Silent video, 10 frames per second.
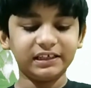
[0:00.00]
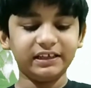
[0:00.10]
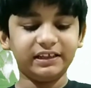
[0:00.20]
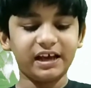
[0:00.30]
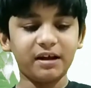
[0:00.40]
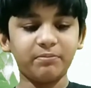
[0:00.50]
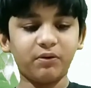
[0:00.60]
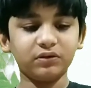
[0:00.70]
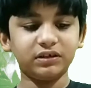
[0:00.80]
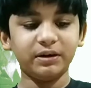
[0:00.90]
see they are
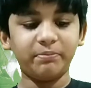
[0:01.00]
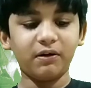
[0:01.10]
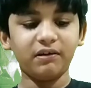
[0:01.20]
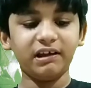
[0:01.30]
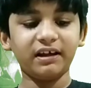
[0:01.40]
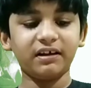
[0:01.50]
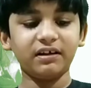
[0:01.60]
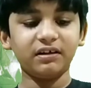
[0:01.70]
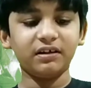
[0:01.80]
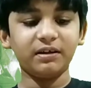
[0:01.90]
both repelling
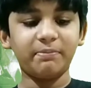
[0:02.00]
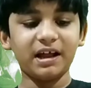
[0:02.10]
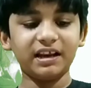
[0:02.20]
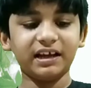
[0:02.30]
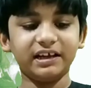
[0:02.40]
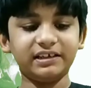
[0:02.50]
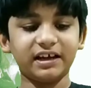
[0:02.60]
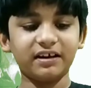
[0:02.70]
each